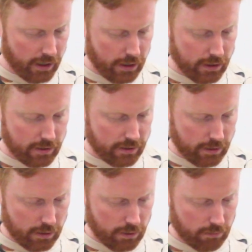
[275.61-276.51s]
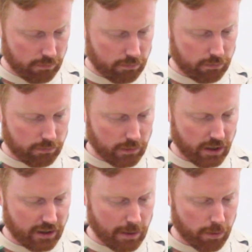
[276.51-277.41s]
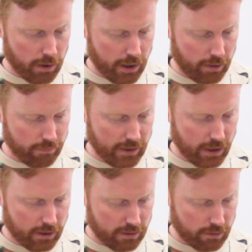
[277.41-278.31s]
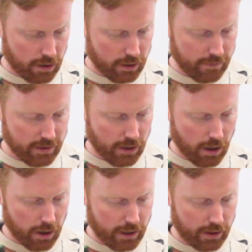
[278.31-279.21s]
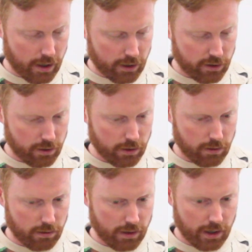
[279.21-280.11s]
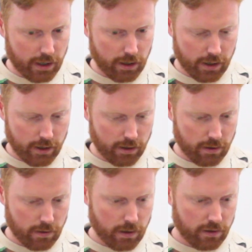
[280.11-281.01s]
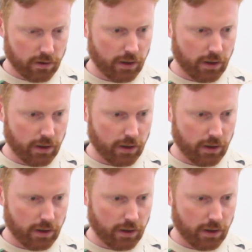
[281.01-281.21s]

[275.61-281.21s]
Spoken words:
ideas in contemporary deconstructivist architecture that I like.